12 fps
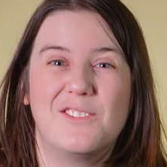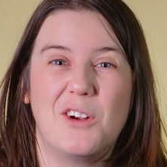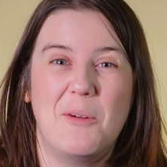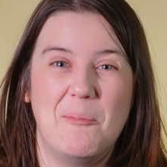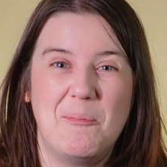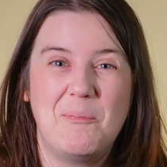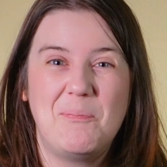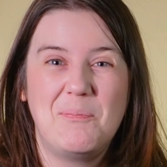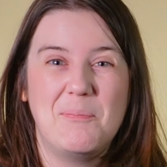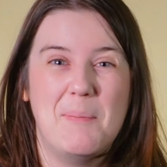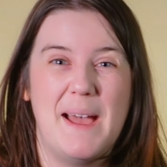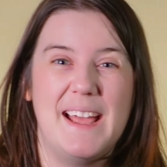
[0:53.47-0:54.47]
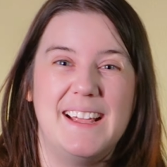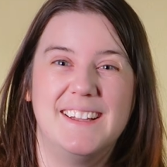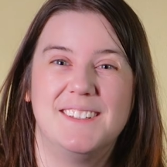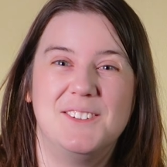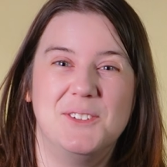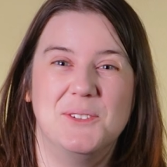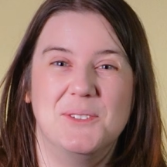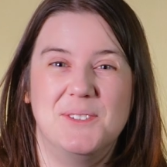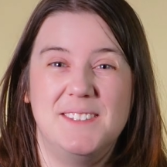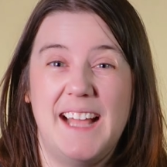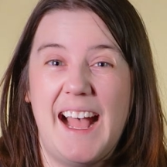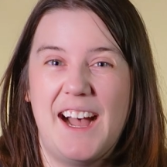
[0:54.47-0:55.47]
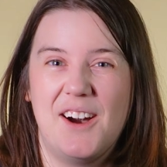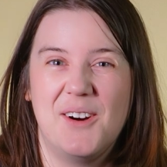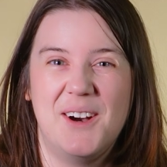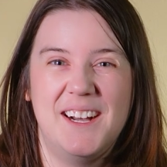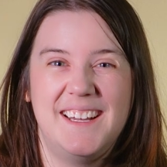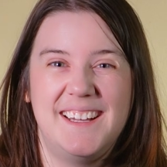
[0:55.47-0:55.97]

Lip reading: from May to now